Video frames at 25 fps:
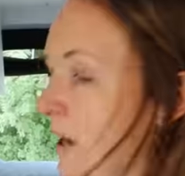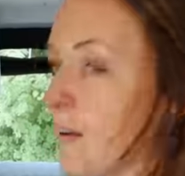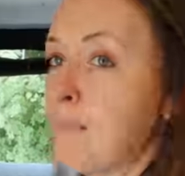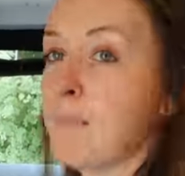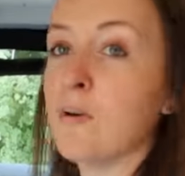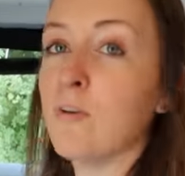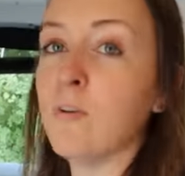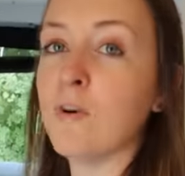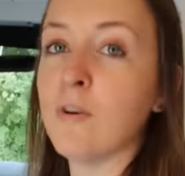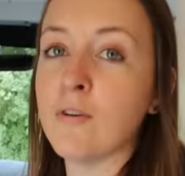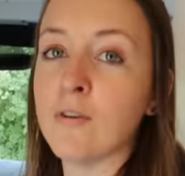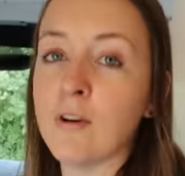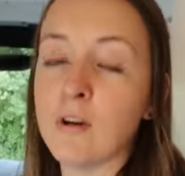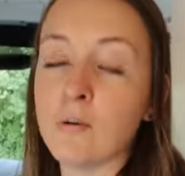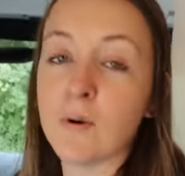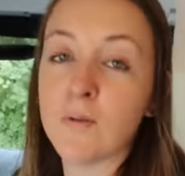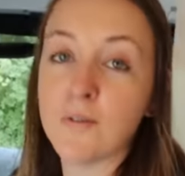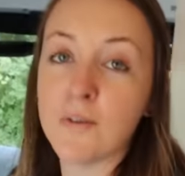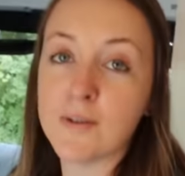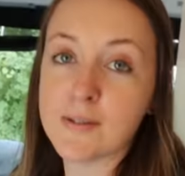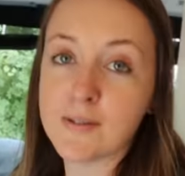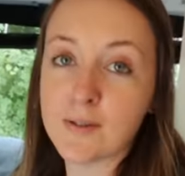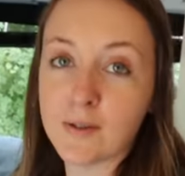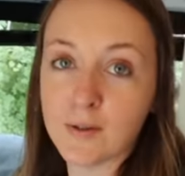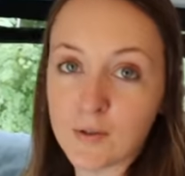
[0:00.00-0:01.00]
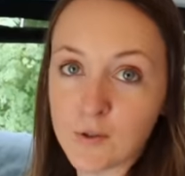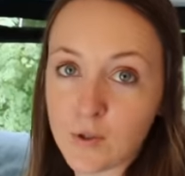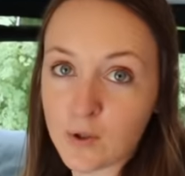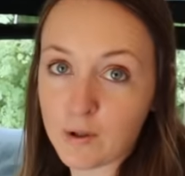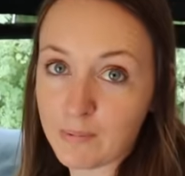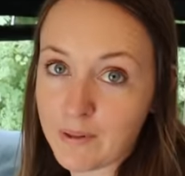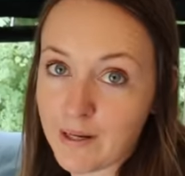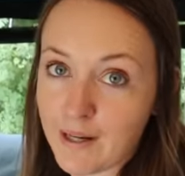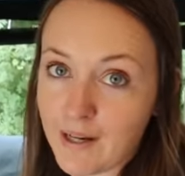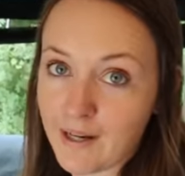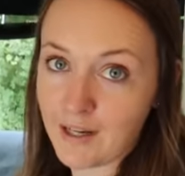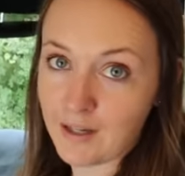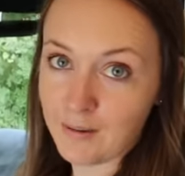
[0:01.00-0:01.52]
might be wondering what this little door
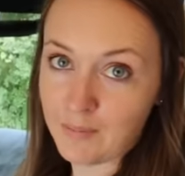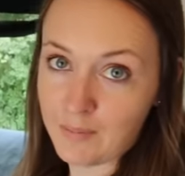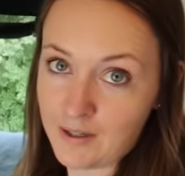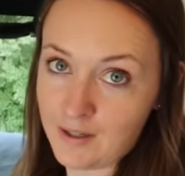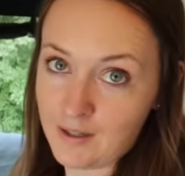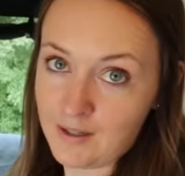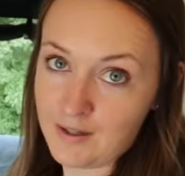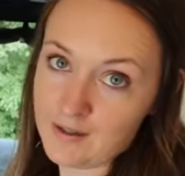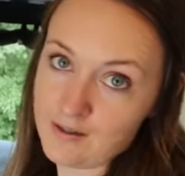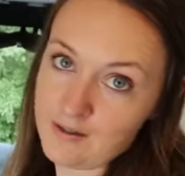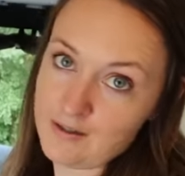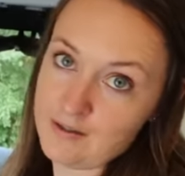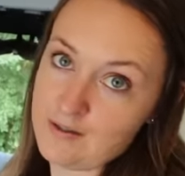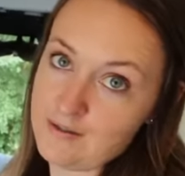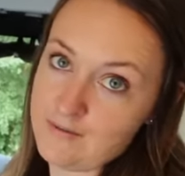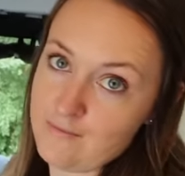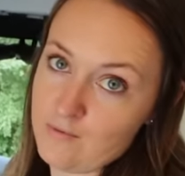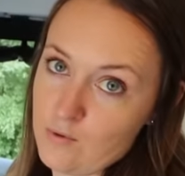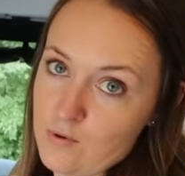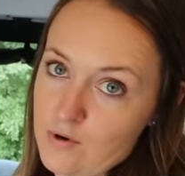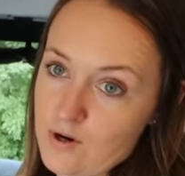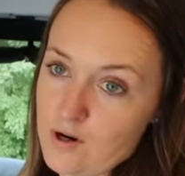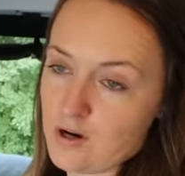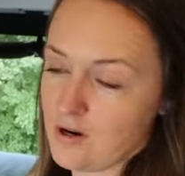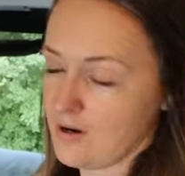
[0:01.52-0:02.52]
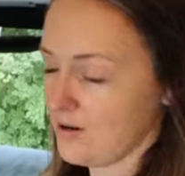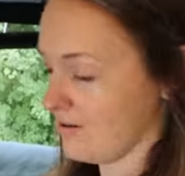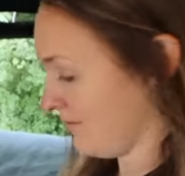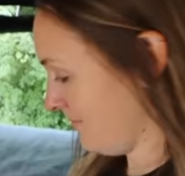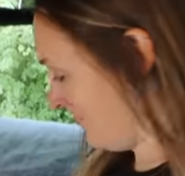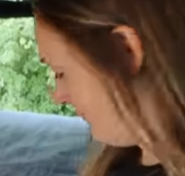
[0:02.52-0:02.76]
behind me is for.